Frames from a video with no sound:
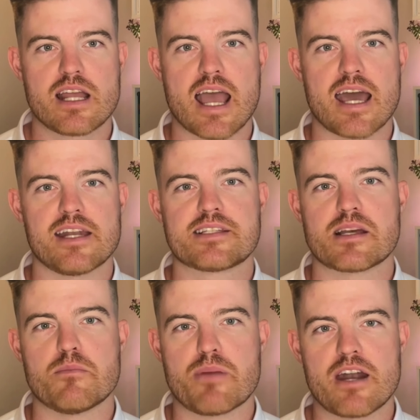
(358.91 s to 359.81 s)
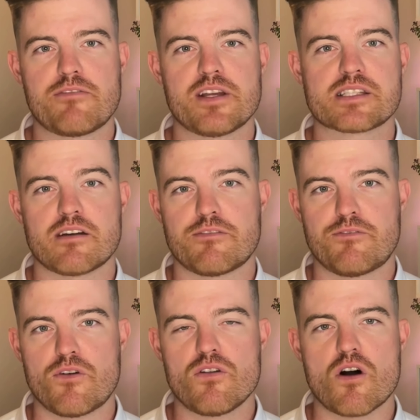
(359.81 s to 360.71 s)
and some benefits of
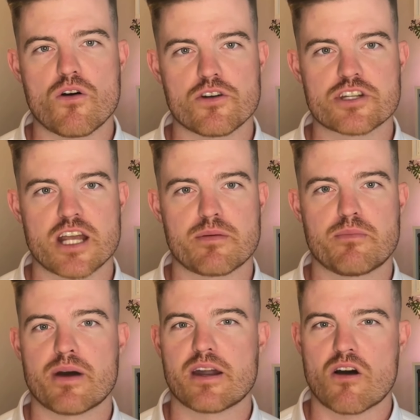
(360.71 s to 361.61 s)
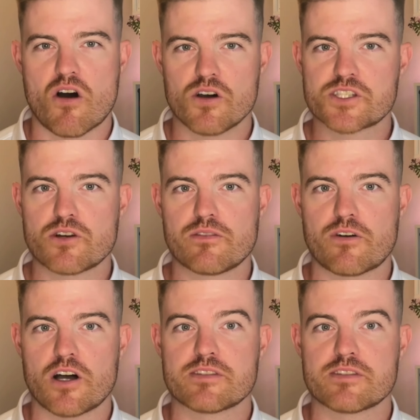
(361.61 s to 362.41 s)
full ownership, but it also involves